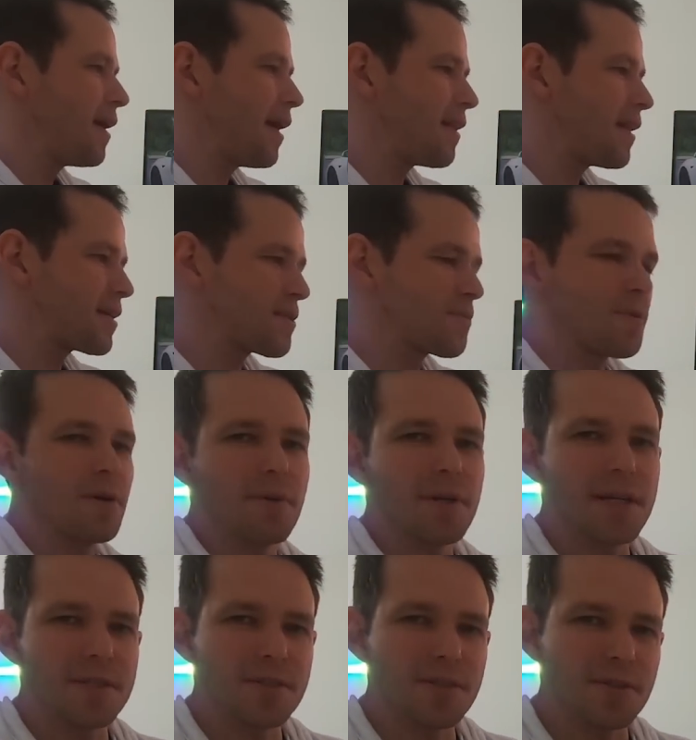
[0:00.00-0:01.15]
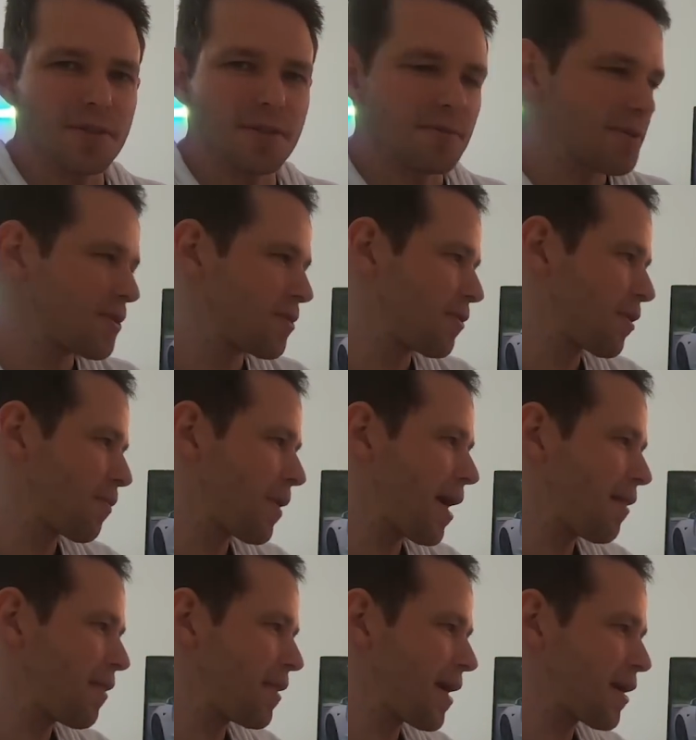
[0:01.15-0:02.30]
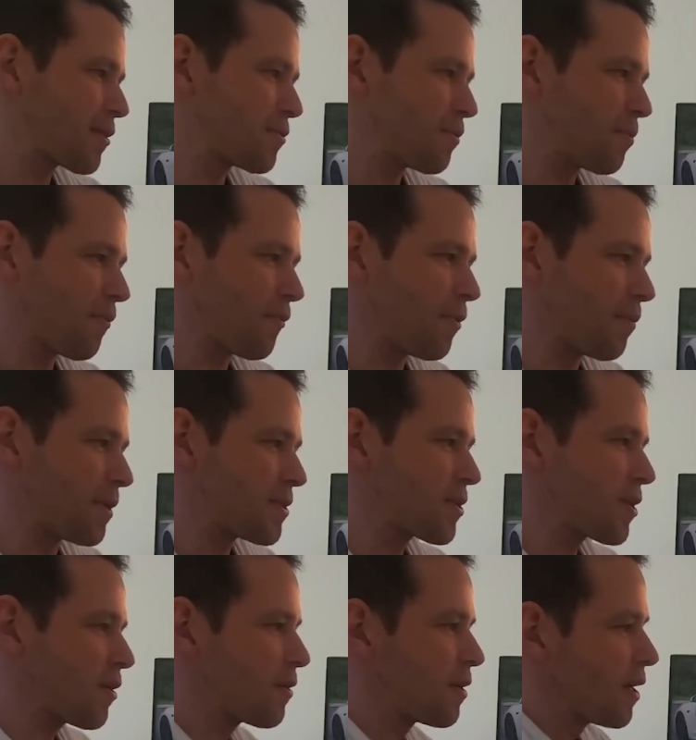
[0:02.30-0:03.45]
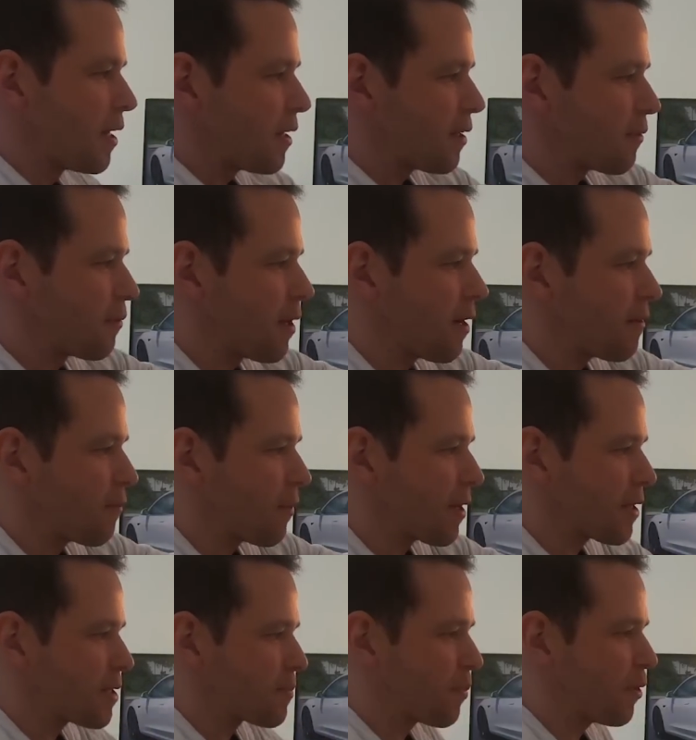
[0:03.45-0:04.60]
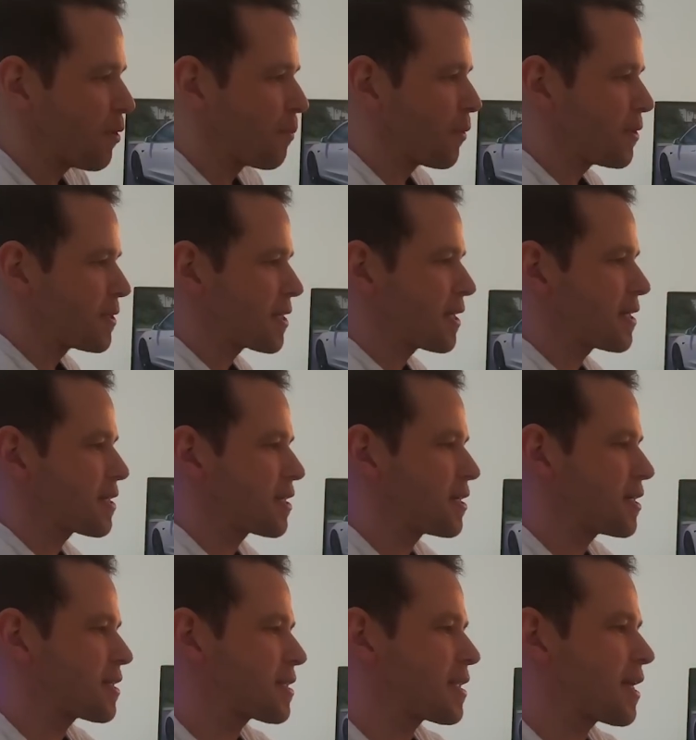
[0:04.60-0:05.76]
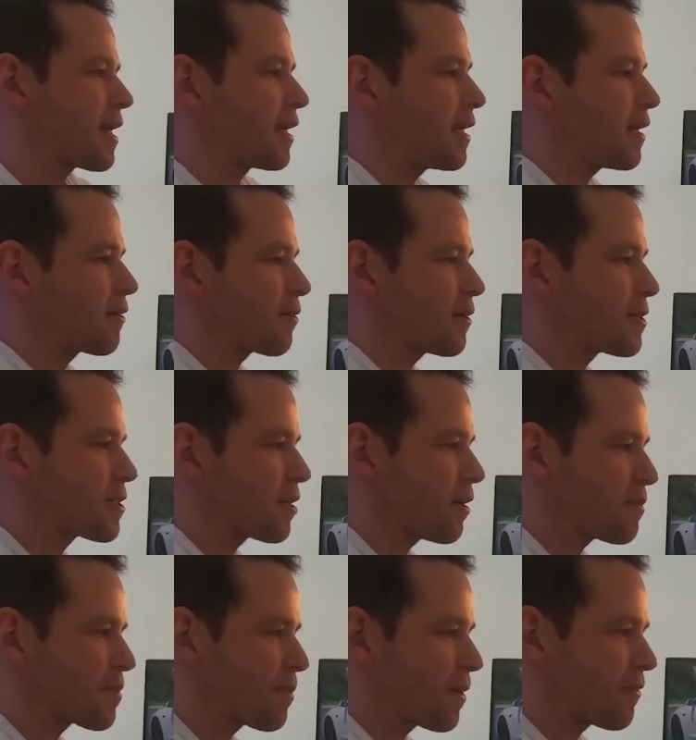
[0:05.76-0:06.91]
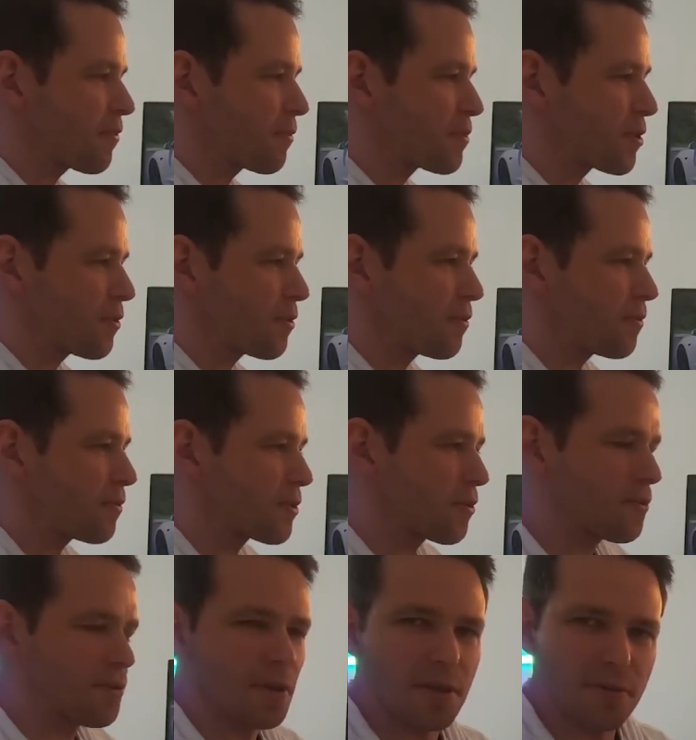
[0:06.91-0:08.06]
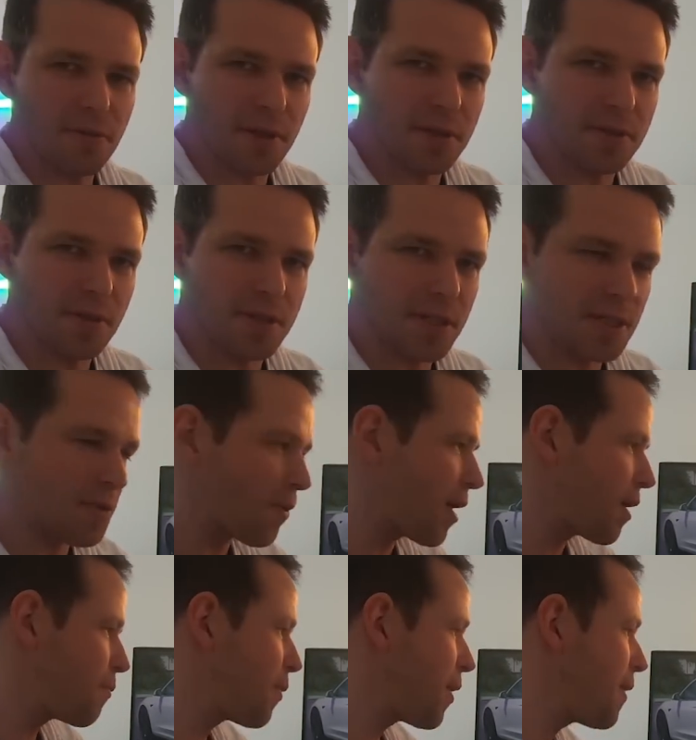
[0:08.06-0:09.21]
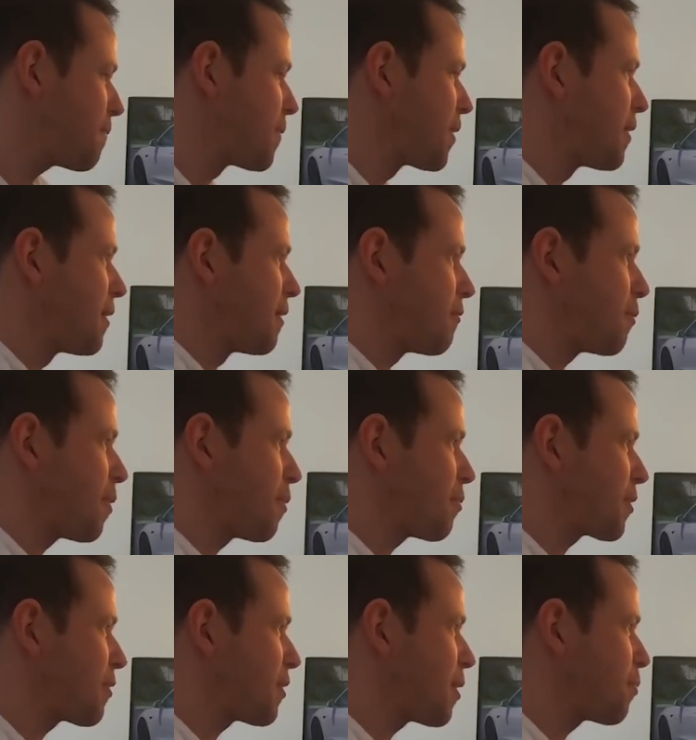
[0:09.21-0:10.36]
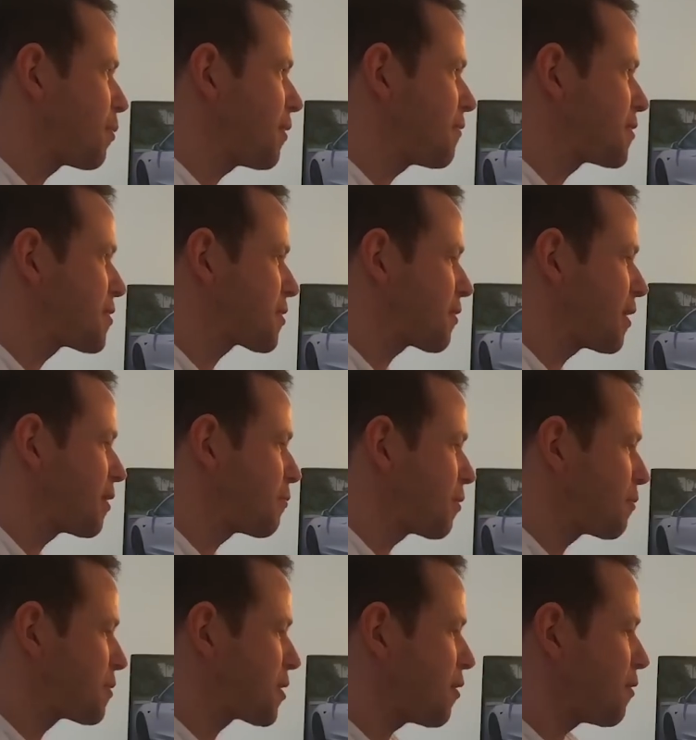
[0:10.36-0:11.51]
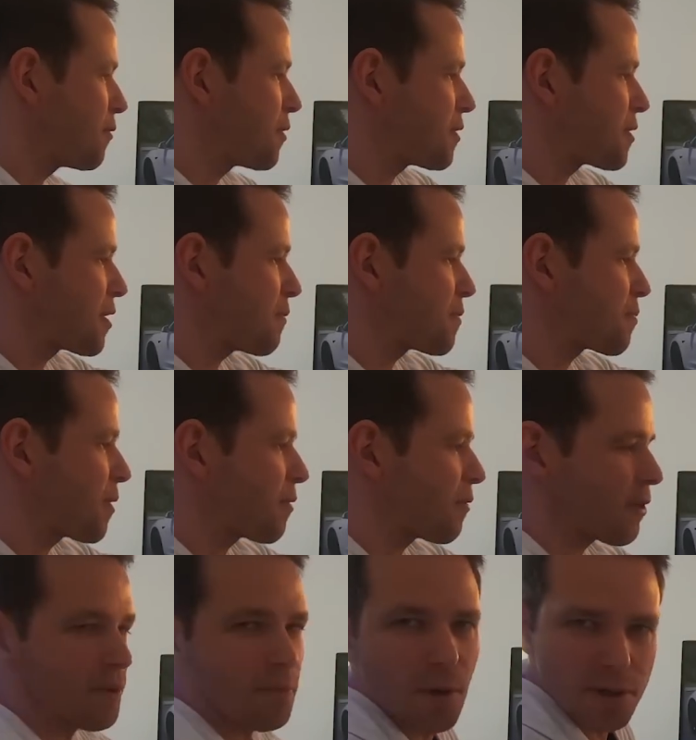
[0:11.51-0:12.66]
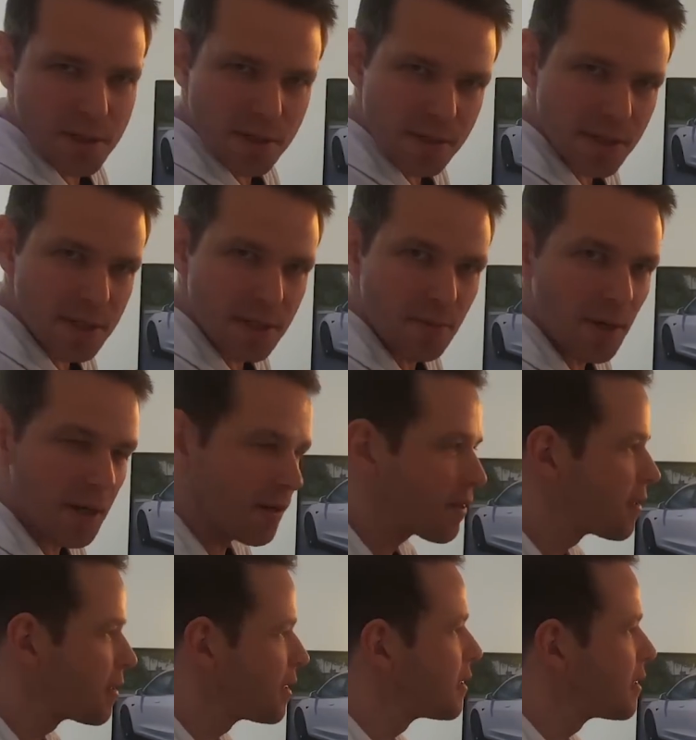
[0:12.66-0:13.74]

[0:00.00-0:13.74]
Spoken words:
And this is where we need to talk about the actual performance. So you'll note one of these bullet points here suggests that increased top speed from 233 to 261. But remembering on our previous screen, we were told that the top speed already was 261.